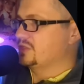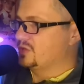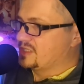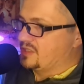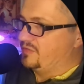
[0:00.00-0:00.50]

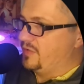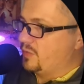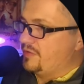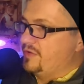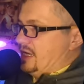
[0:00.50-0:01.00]
something
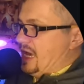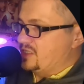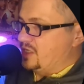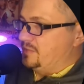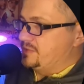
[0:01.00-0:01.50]
with
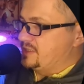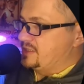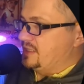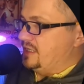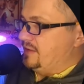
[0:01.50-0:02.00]
ad ops,
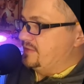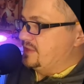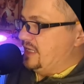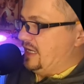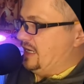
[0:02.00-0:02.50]

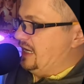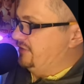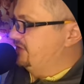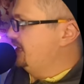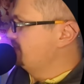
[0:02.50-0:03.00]
uh,
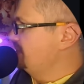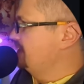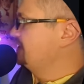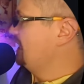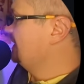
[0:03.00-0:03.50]

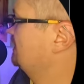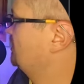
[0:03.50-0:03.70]
advertisement, and